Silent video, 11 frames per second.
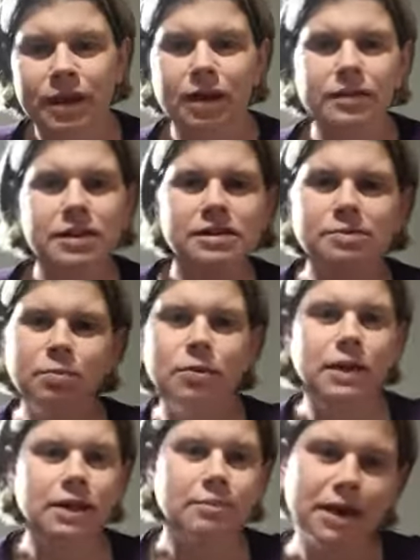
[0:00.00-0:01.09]
and then just
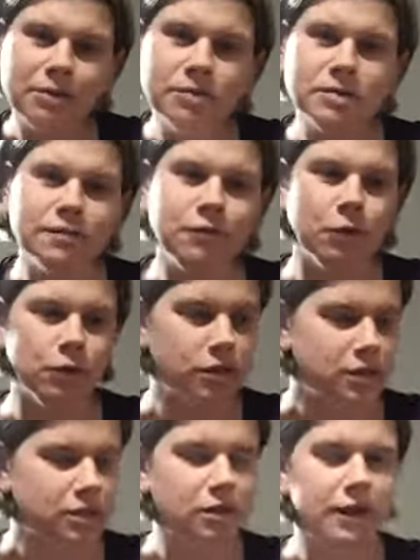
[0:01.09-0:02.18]
pulling it backwards and
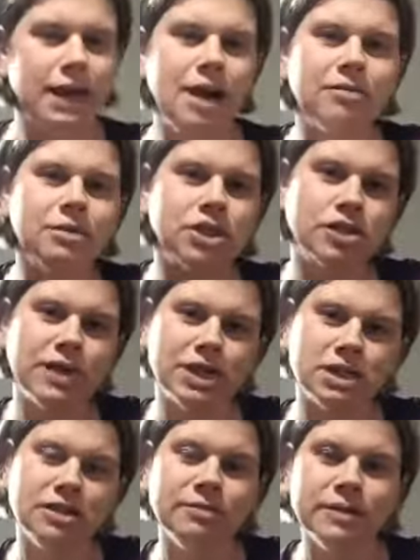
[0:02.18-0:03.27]
forwards, like how we
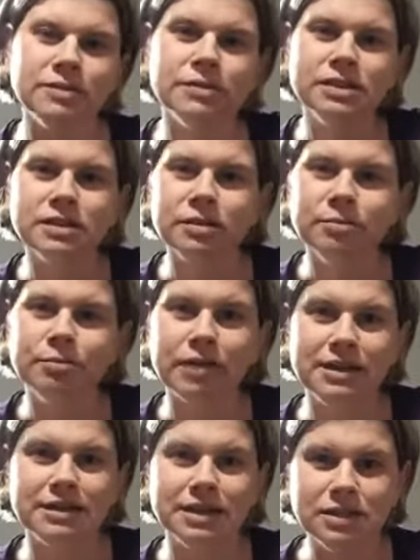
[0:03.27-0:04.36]
stretched it when it was in
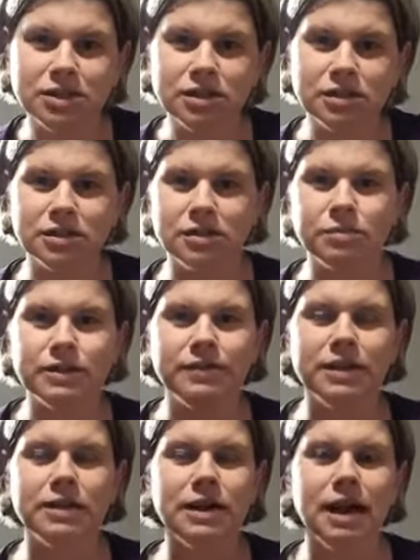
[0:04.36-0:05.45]
braided. You can just weave it
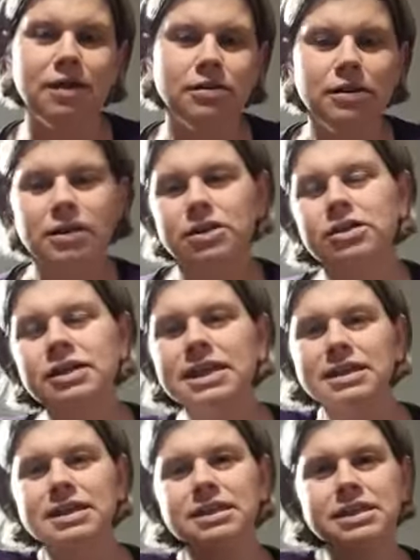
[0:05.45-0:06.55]
in and out. You can get
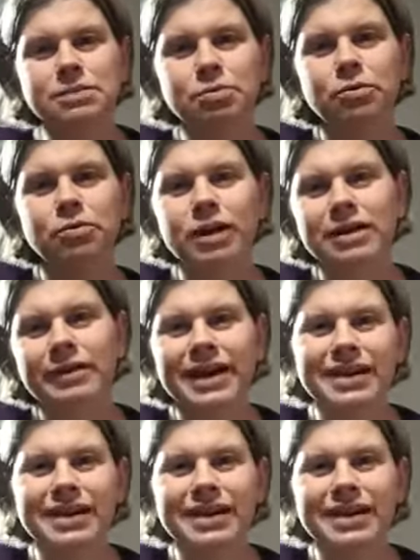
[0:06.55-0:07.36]
the kids to pull one way